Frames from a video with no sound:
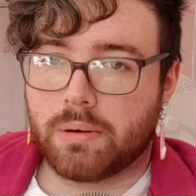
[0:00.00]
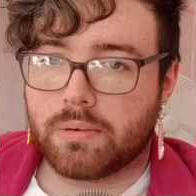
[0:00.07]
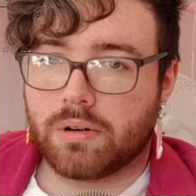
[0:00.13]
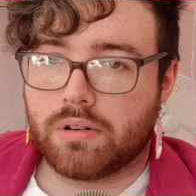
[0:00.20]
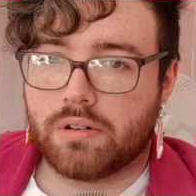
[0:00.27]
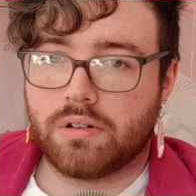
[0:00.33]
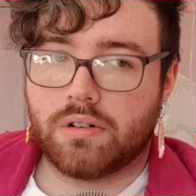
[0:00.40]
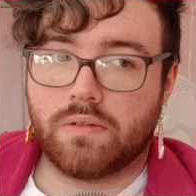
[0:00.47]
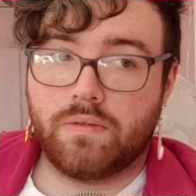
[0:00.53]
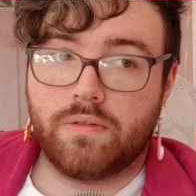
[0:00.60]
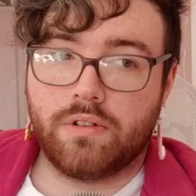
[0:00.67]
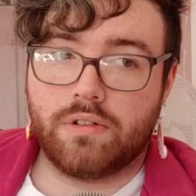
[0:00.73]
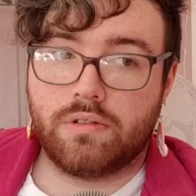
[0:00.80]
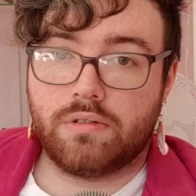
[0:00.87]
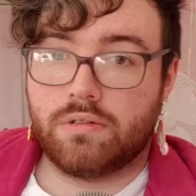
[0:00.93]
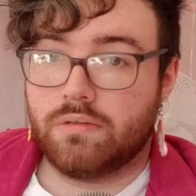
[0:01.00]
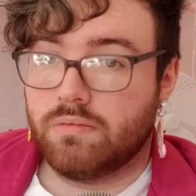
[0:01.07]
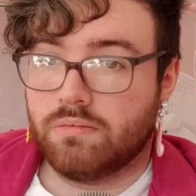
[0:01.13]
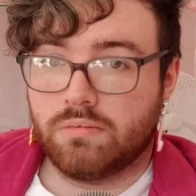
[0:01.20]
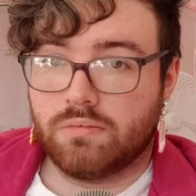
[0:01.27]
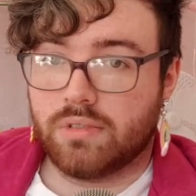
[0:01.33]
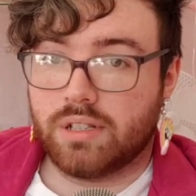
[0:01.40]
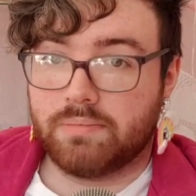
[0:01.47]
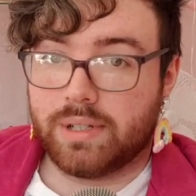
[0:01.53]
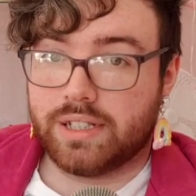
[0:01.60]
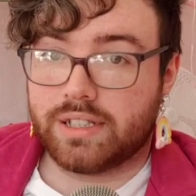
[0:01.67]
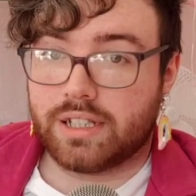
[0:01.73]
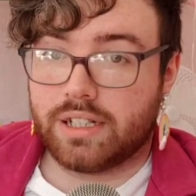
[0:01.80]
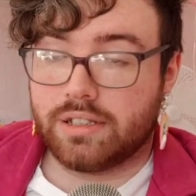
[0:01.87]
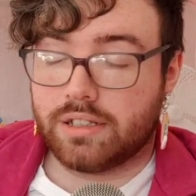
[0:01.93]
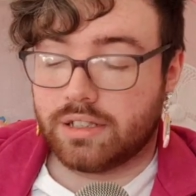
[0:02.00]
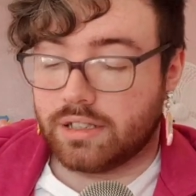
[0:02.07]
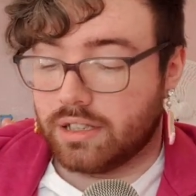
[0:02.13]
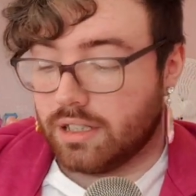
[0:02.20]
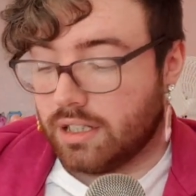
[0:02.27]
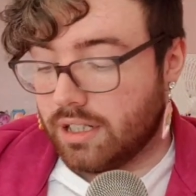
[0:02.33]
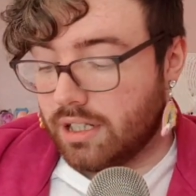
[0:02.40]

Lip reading: popcorn food made sense.